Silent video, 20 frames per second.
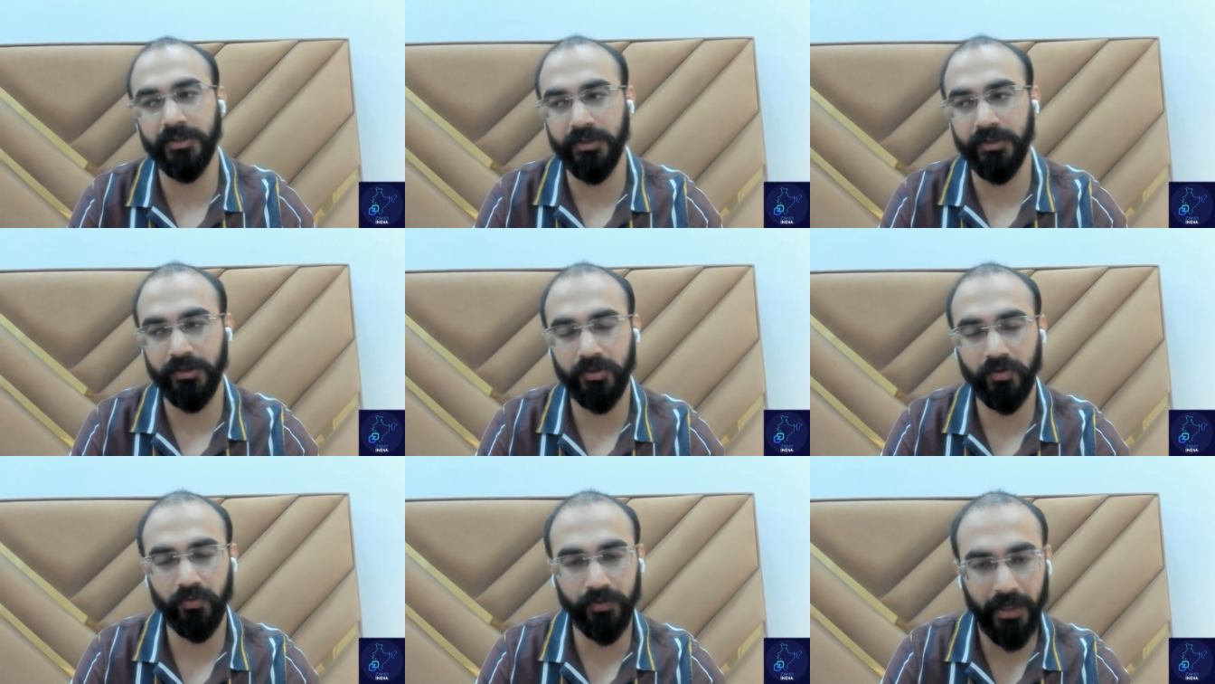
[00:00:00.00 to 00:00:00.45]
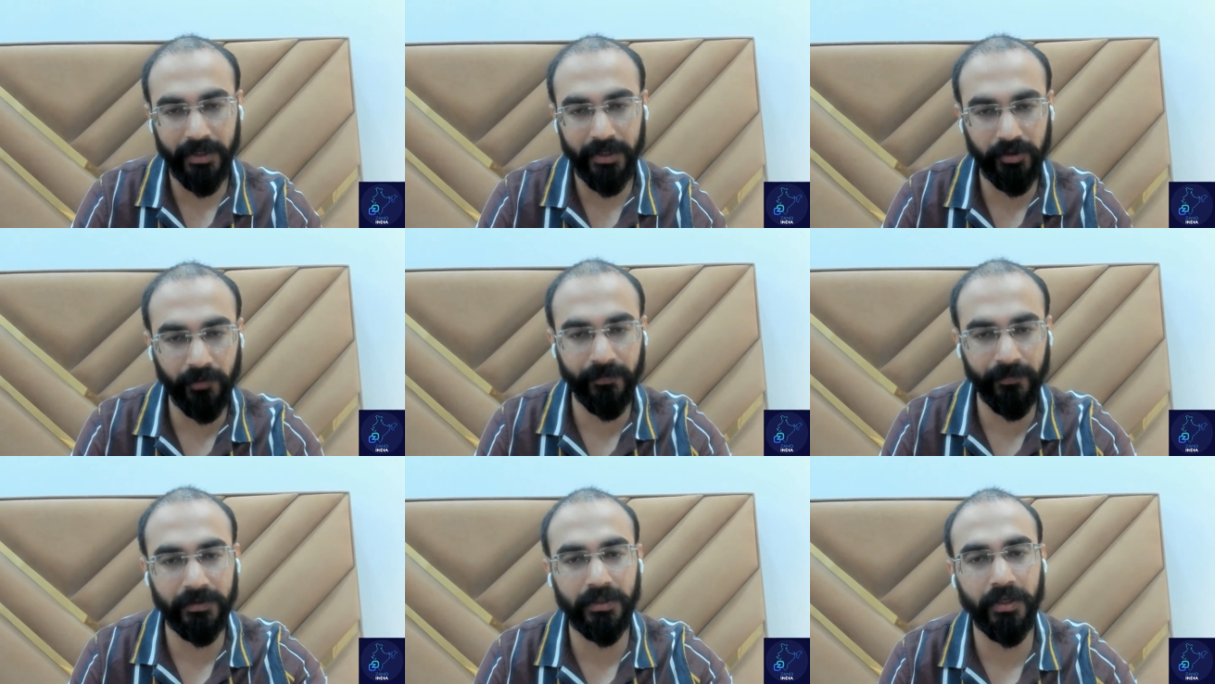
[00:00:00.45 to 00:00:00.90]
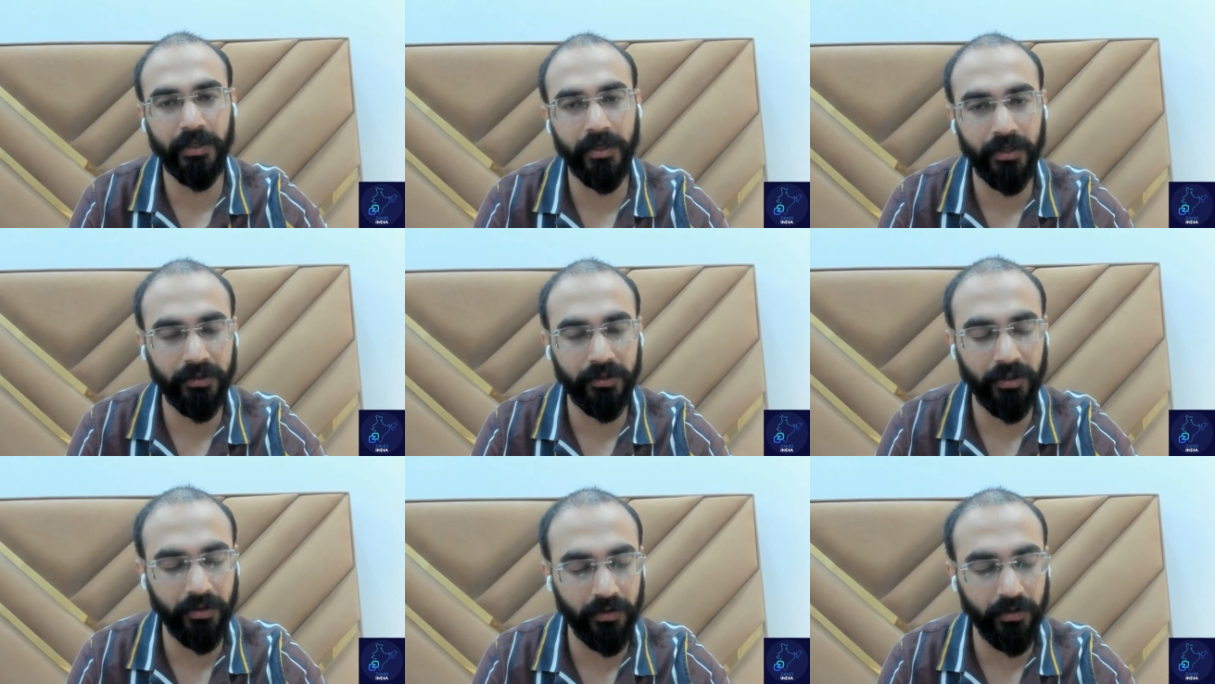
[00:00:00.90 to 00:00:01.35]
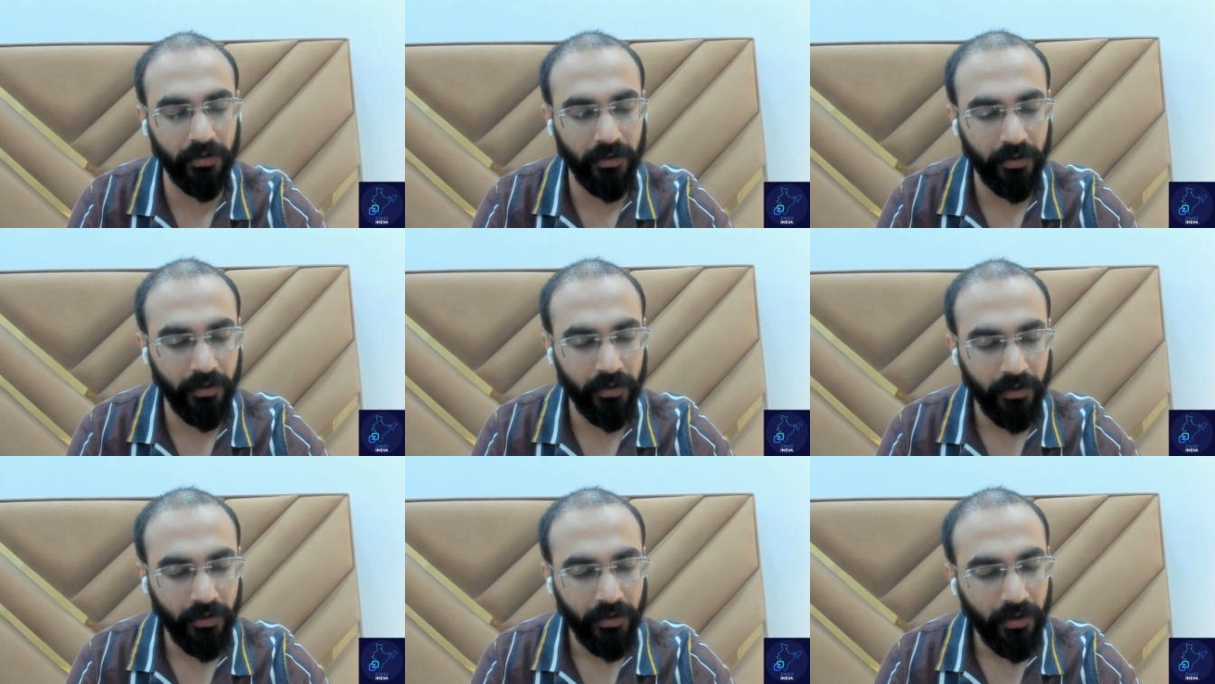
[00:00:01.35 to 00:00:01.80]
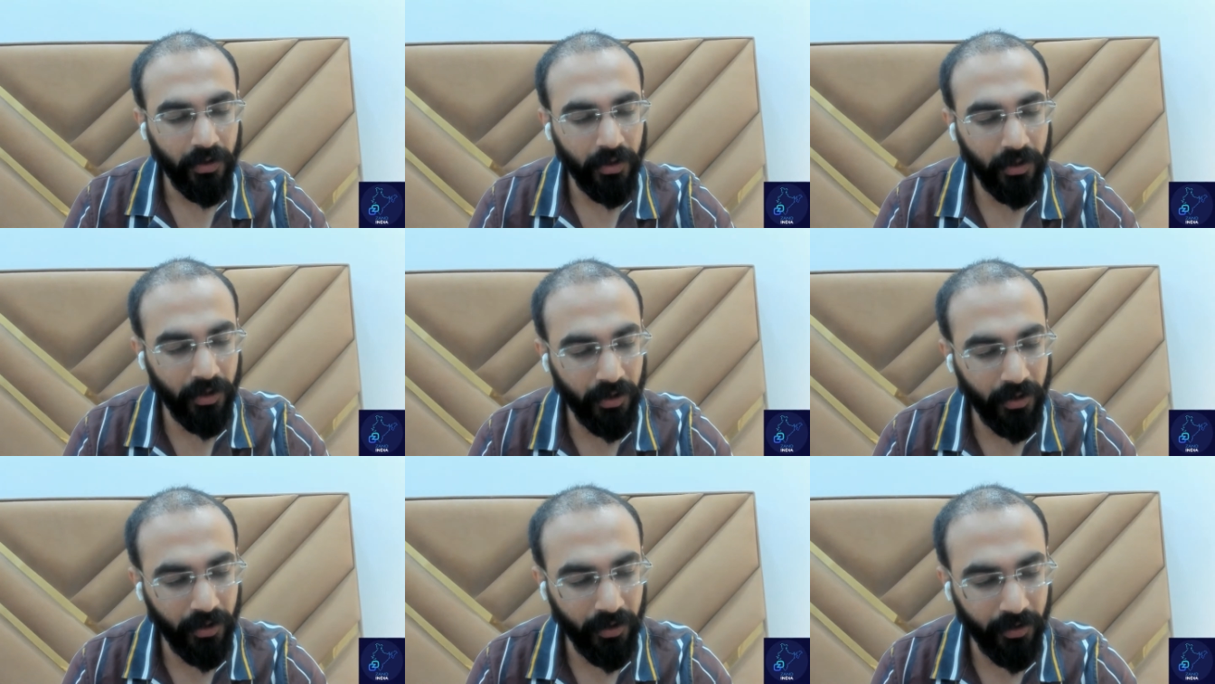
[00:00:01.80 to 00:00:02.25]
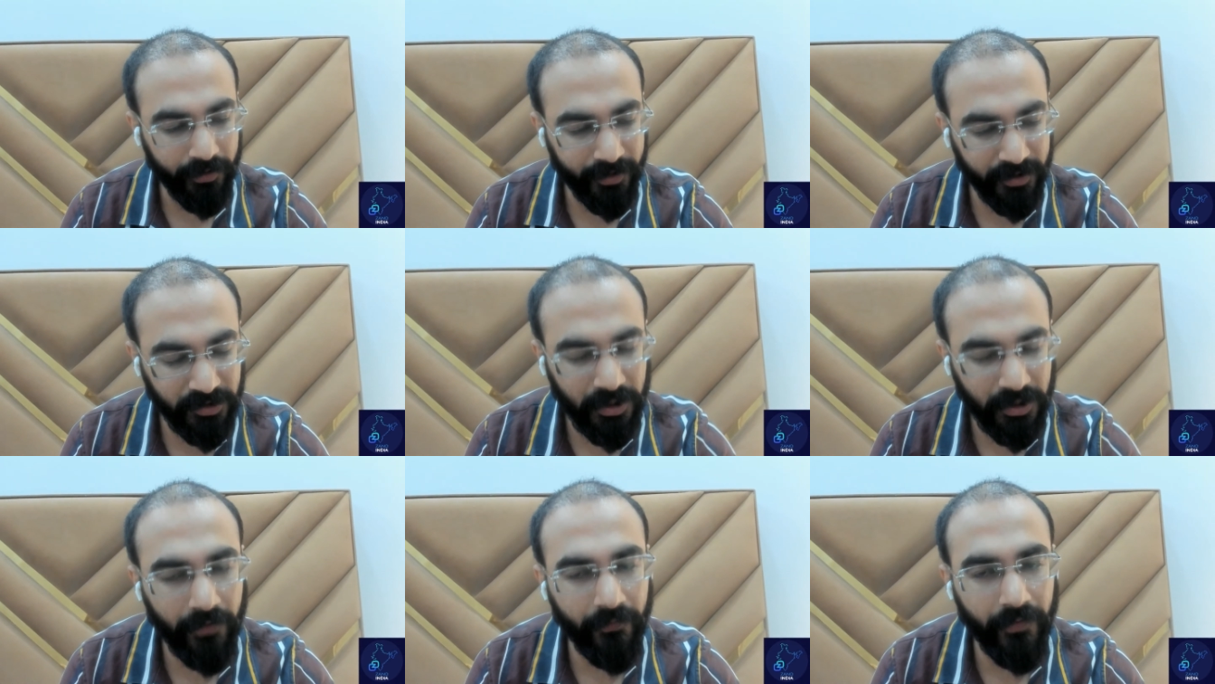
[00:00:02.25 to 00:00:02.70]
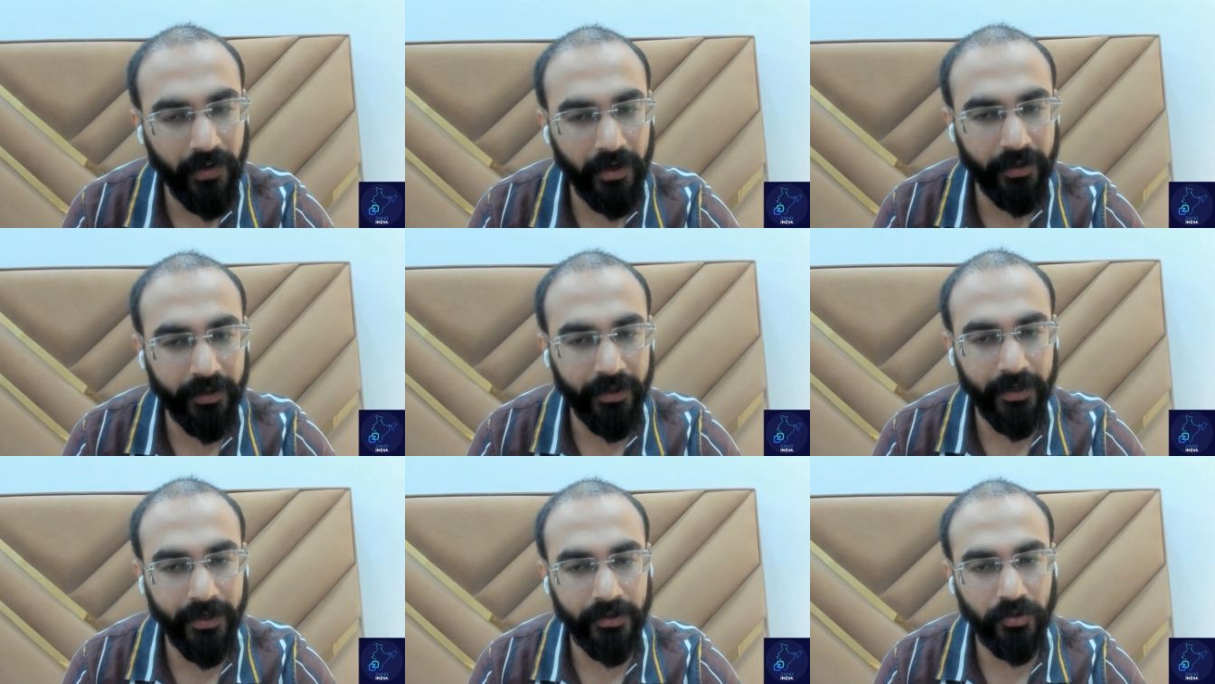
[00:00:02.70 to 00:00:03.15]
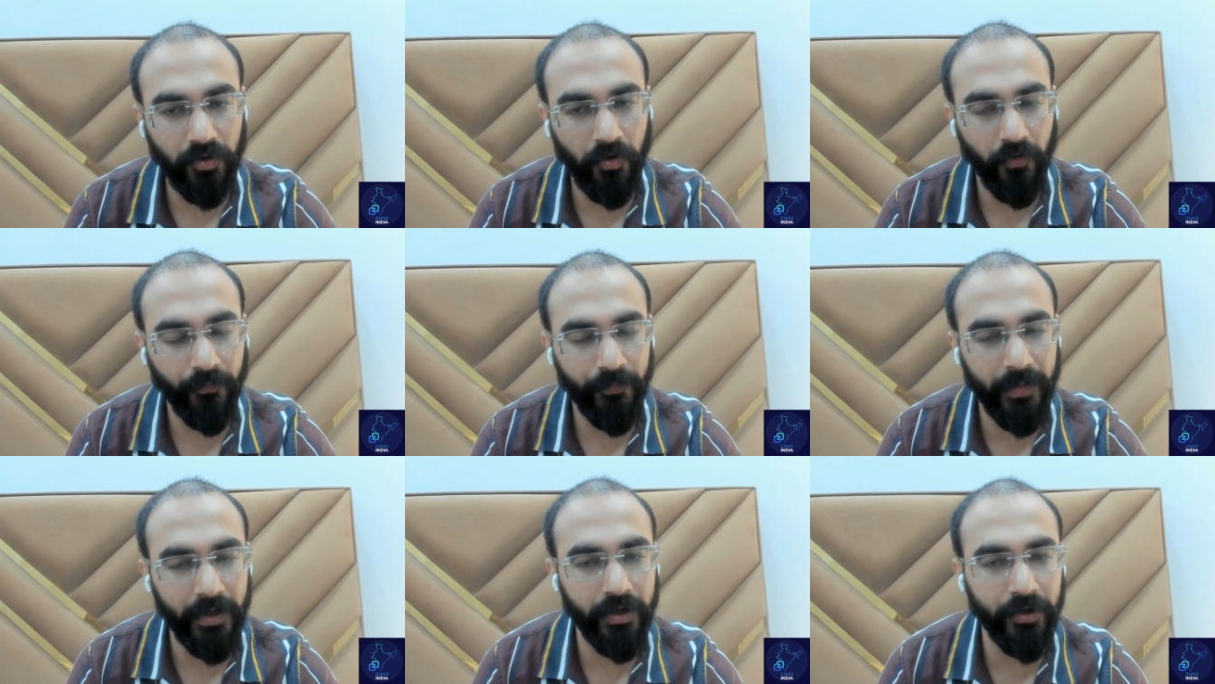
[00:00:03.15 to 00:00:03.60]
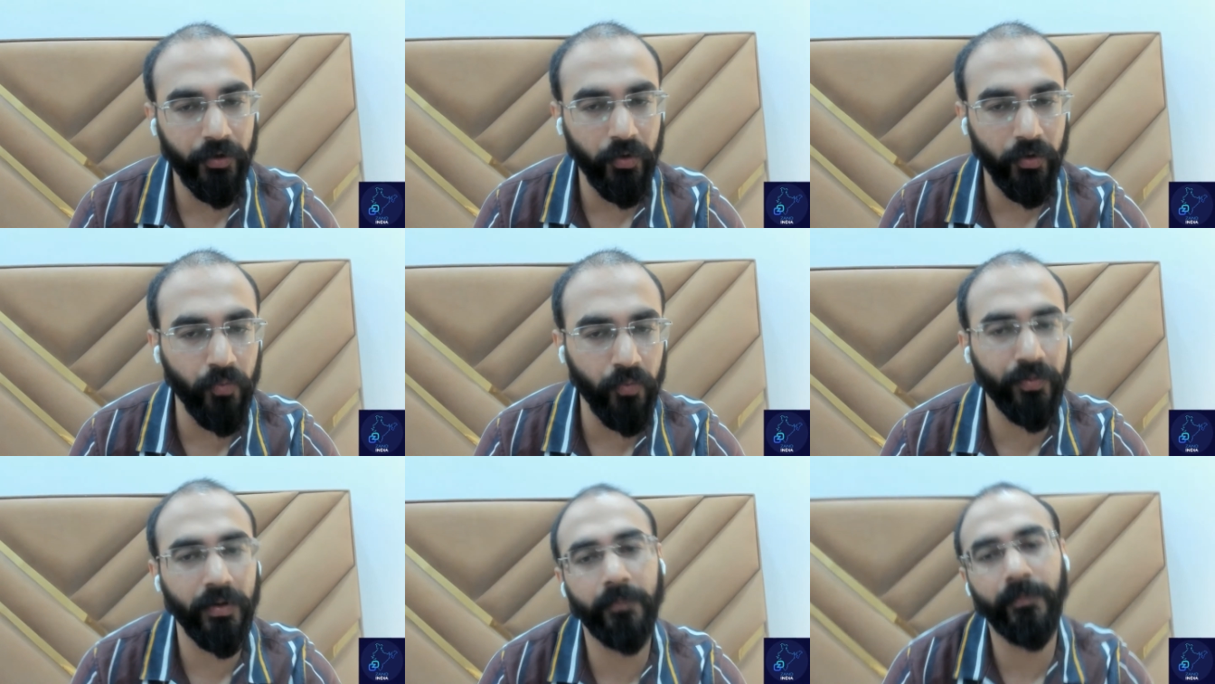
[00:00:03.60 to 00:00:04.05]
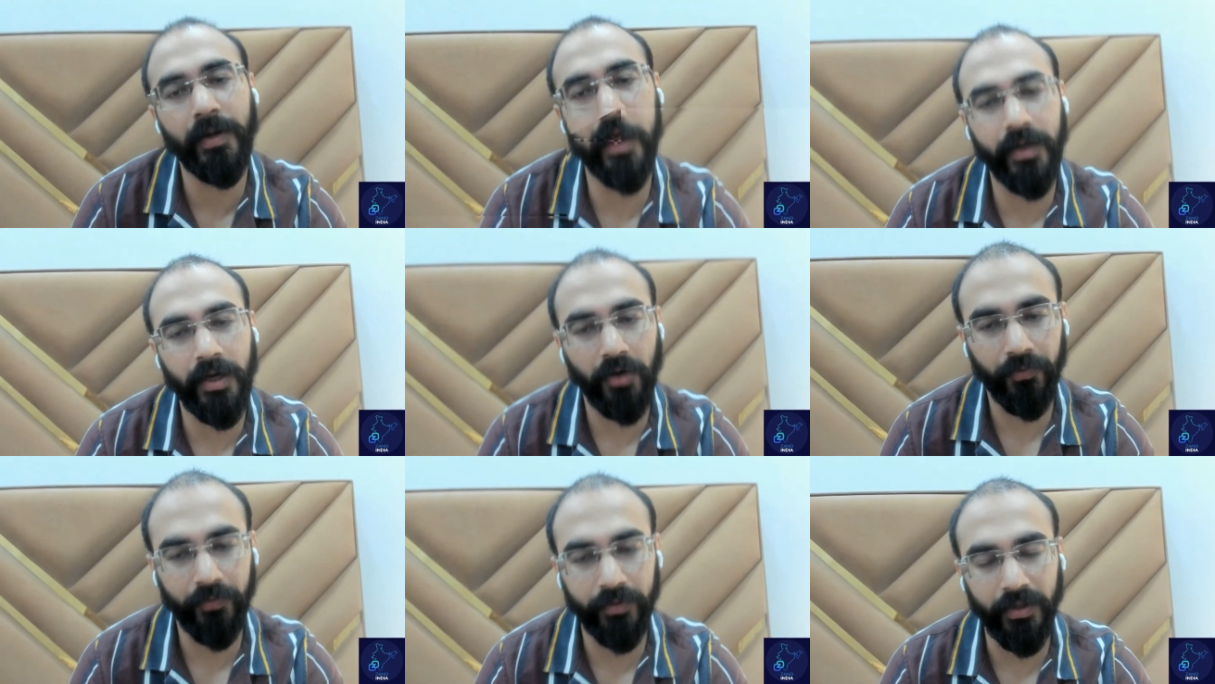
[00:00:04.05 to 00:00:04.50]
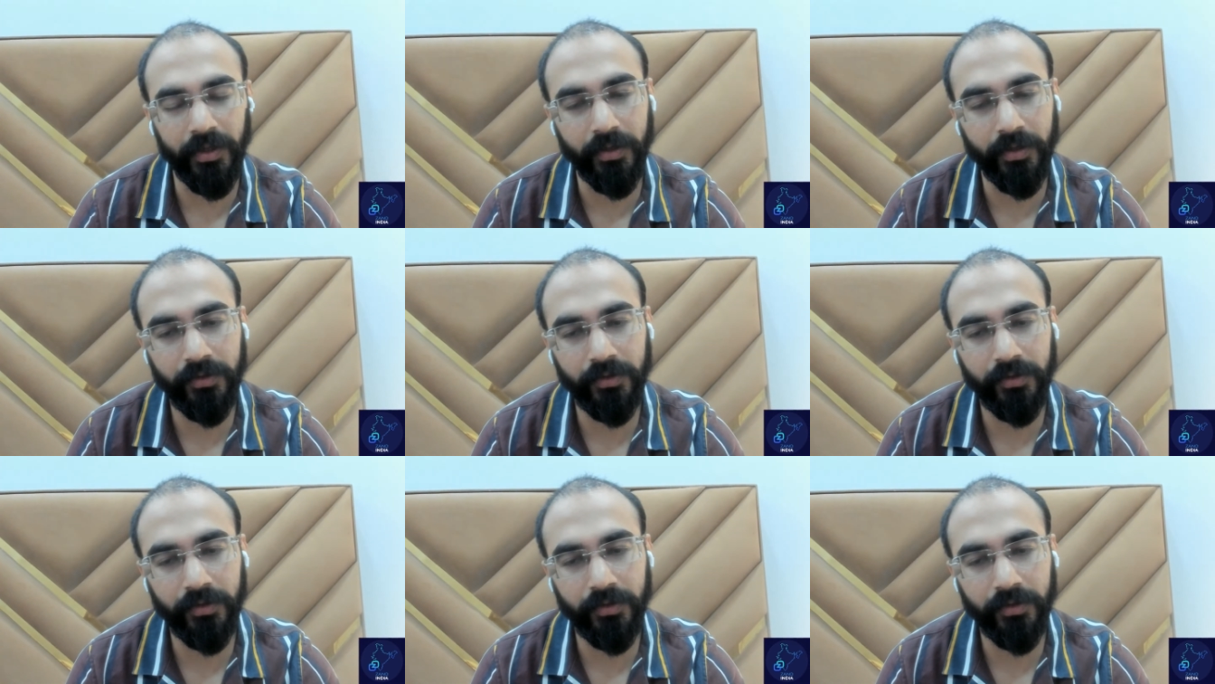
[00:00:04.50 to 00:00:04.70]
So that's obviously another disadvantage of being too public out there.